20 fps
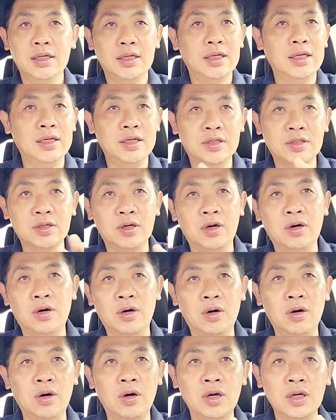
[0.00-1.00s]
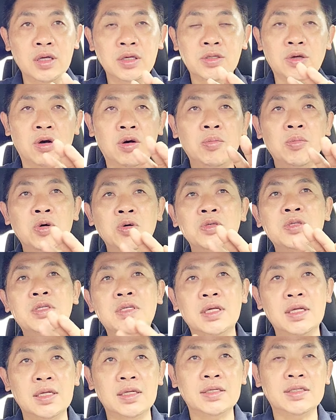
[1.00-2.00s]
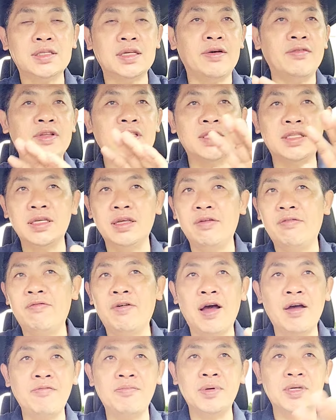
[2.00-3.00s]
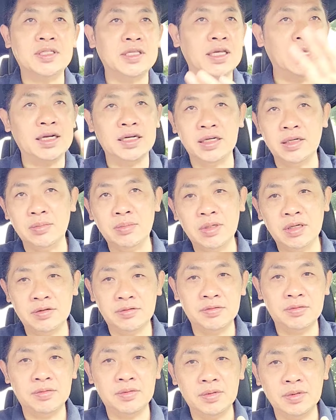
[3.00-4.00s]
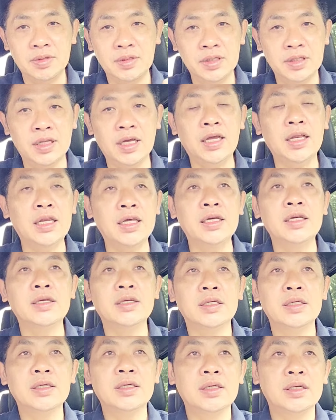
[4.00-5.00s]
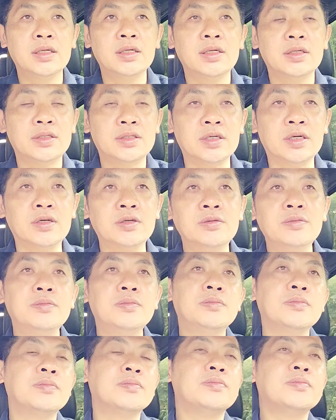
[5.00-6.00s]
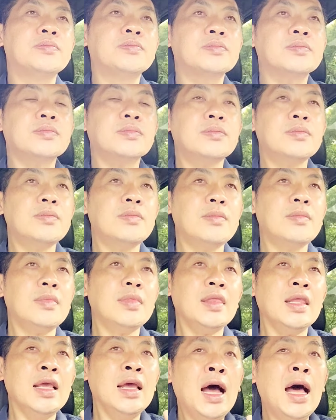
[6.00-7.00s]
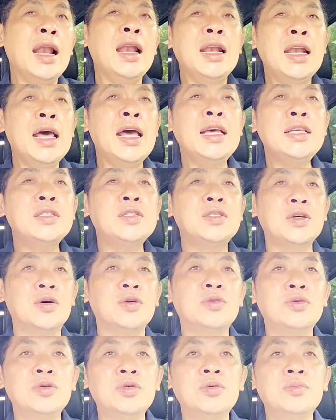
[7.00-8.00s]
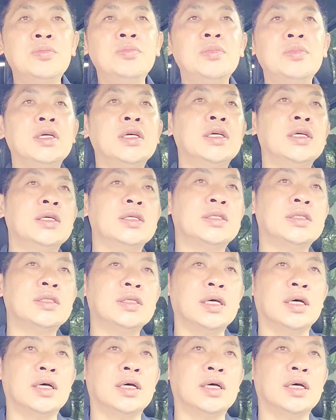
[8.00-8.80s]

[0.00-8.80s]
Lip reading: It's almost 75% and above daily. So unless your room is